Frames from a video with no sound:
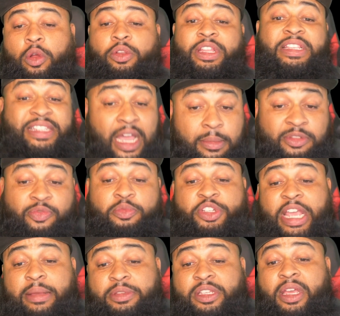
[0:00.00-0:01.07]
This comes from
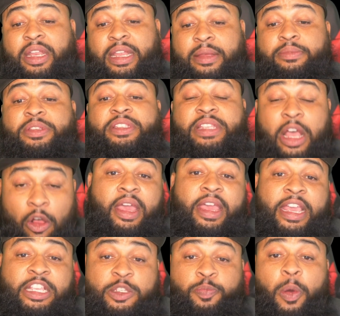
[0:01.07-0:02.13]
James Gunn himself. He
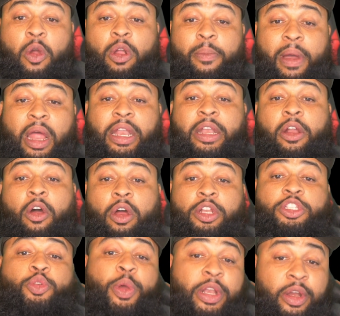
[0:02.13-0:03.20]
spoke about it on
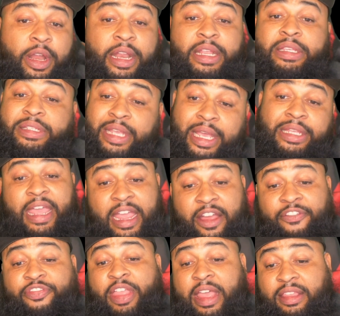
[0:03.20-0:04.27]
Twitter and he says,
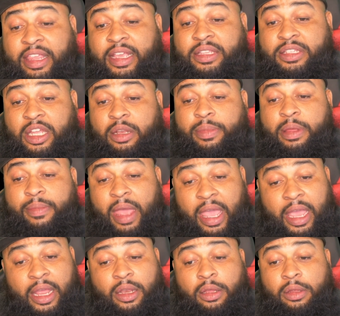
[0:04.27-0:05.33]
if that thing is going to be
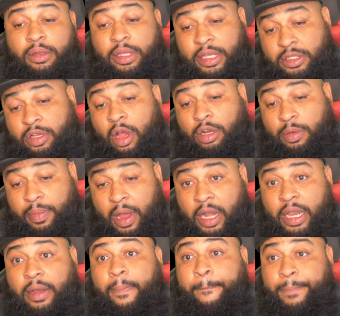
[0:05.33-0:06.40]
made, he talked about
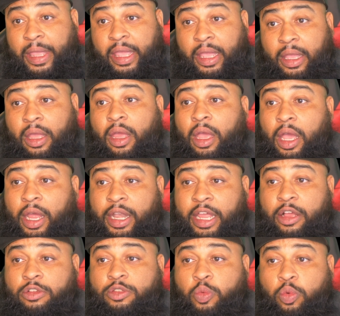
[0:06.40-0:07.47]
it being an
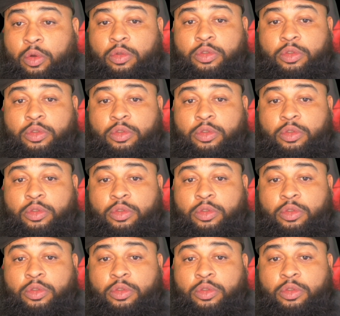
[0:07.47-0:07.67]
Elseworld